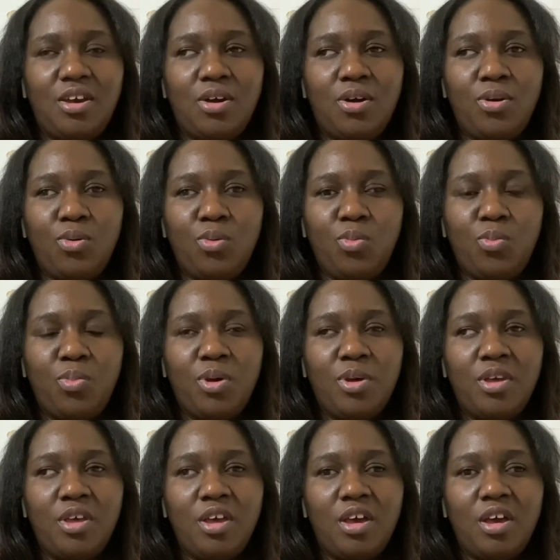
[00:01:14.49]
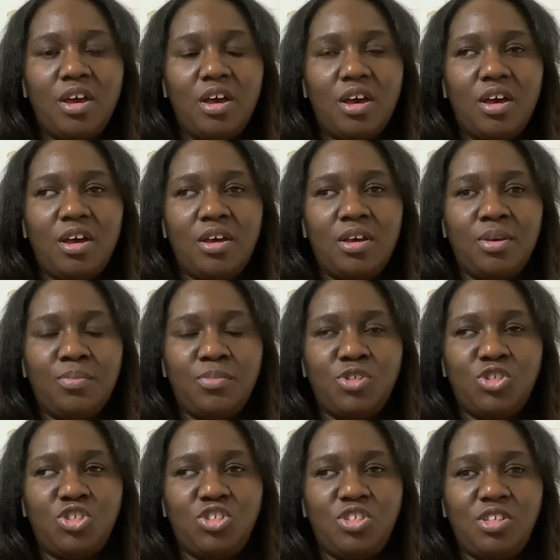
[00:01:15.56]
Hope.
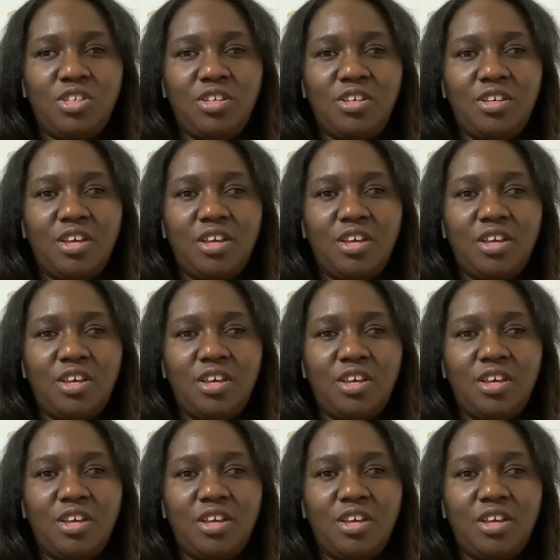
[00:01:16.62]
She